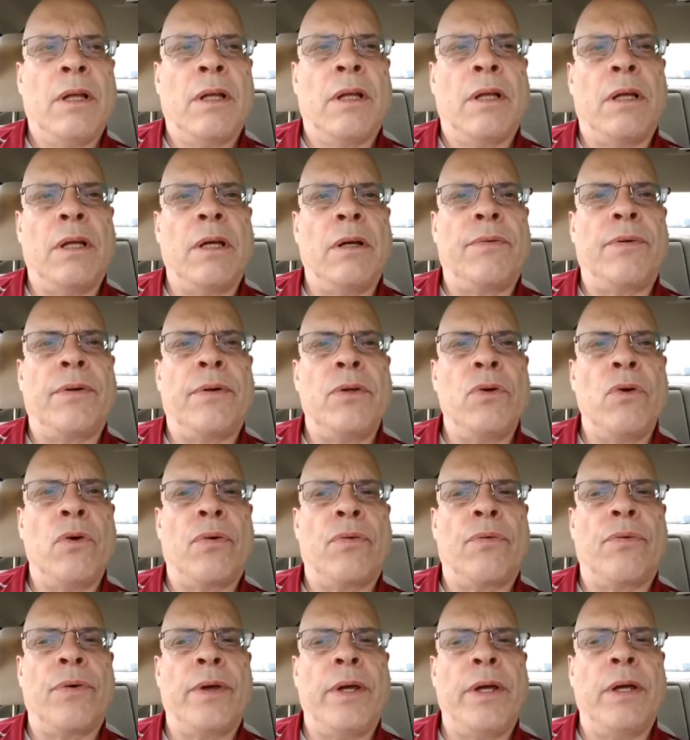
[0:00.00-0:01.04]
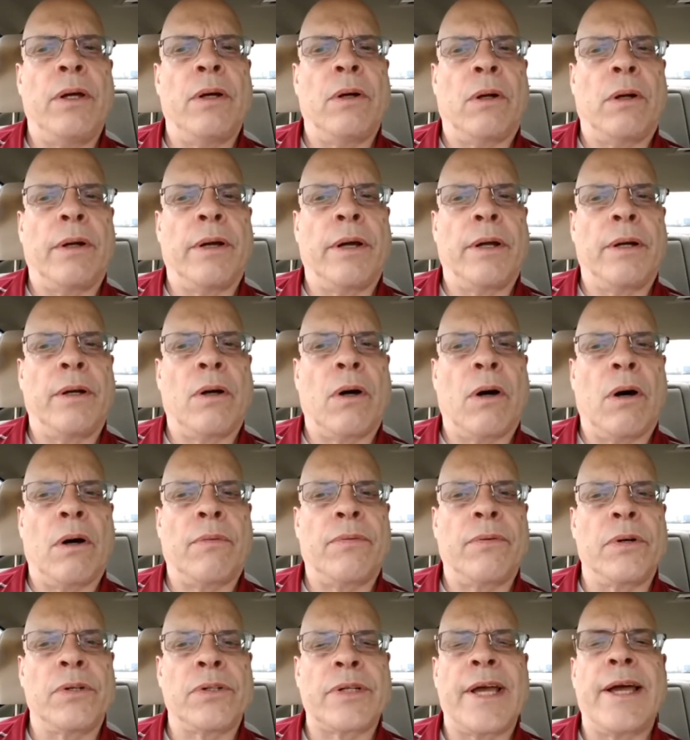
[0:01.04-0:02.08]
If you feel an
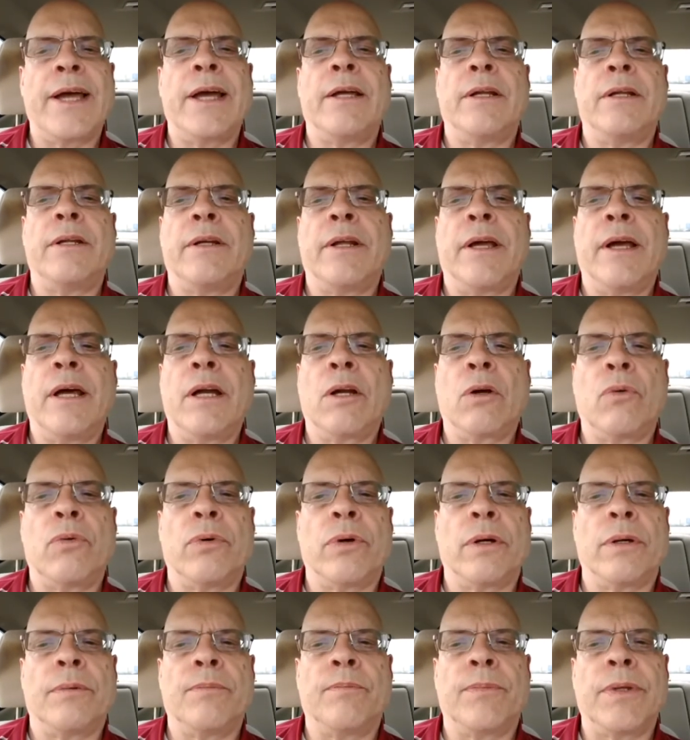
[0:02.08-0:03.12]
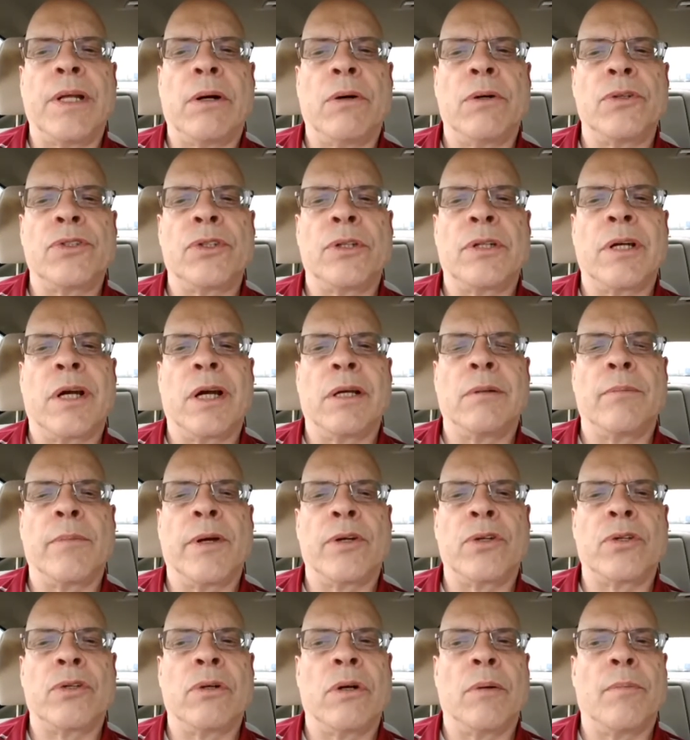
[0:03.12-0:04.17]
offer is inadequate, now is the time to make sure the